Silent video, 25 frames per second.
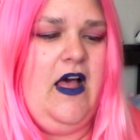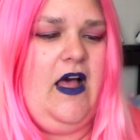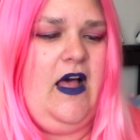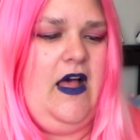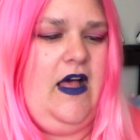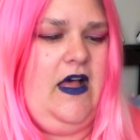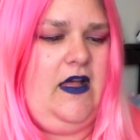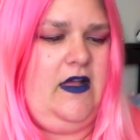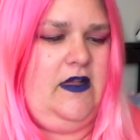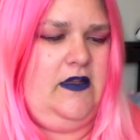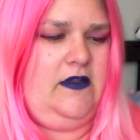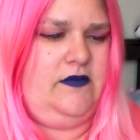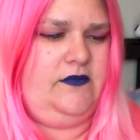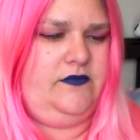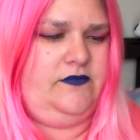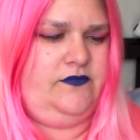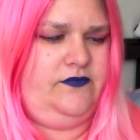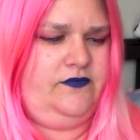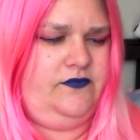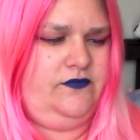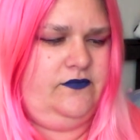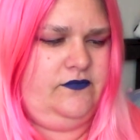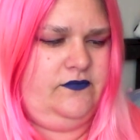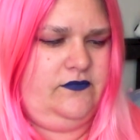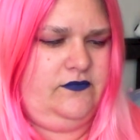
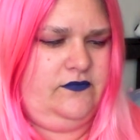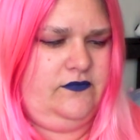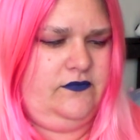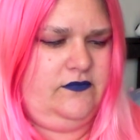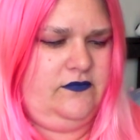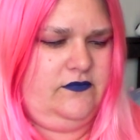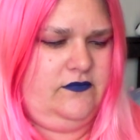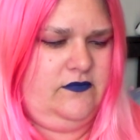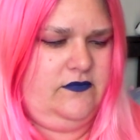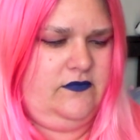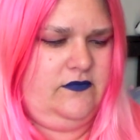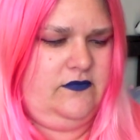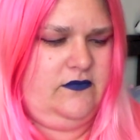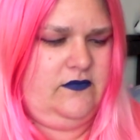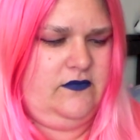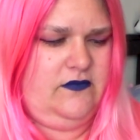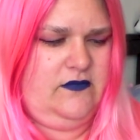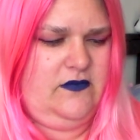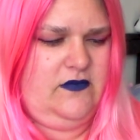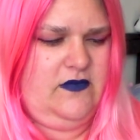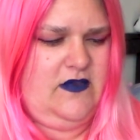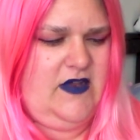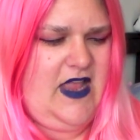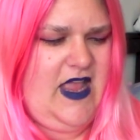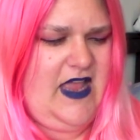
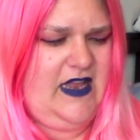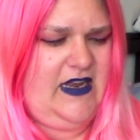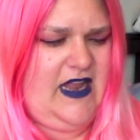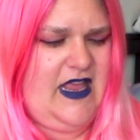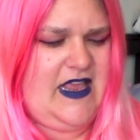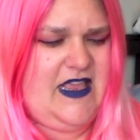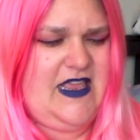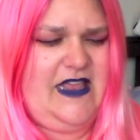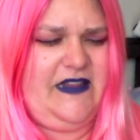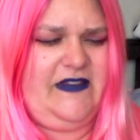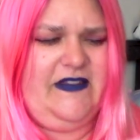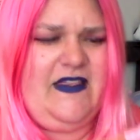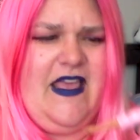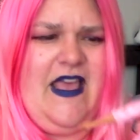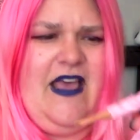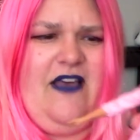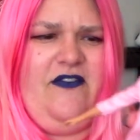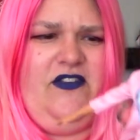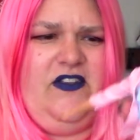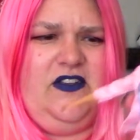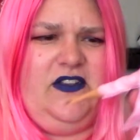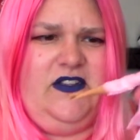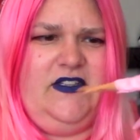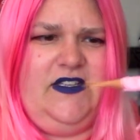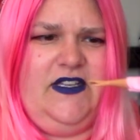and I guess they
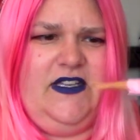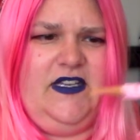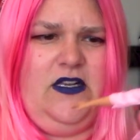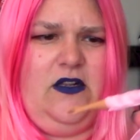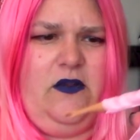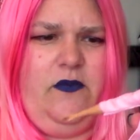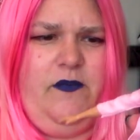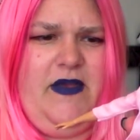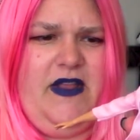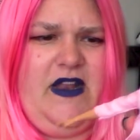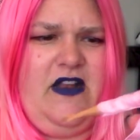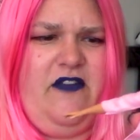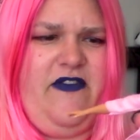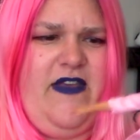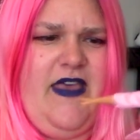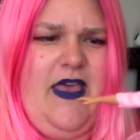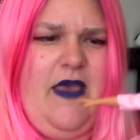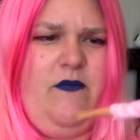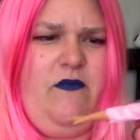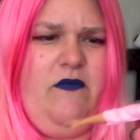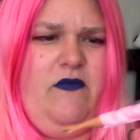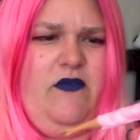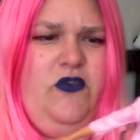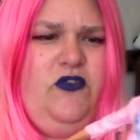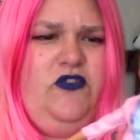have a little bit of
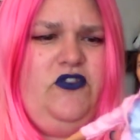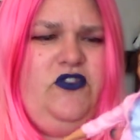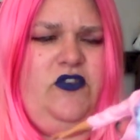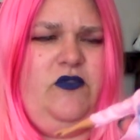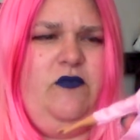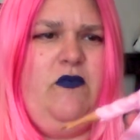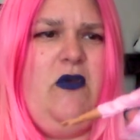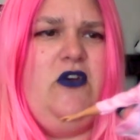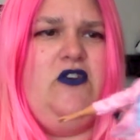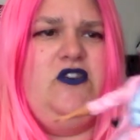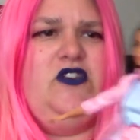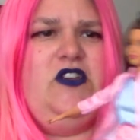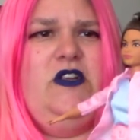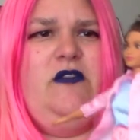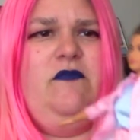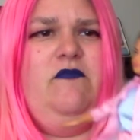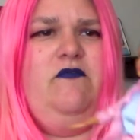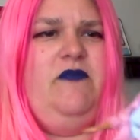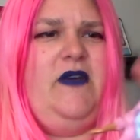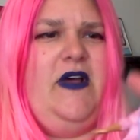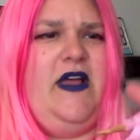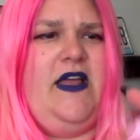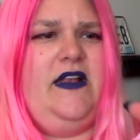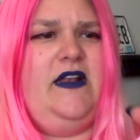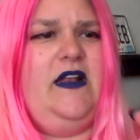hip
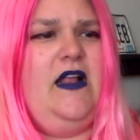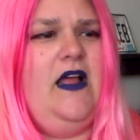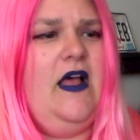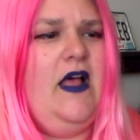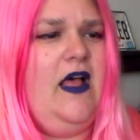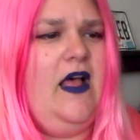motion, but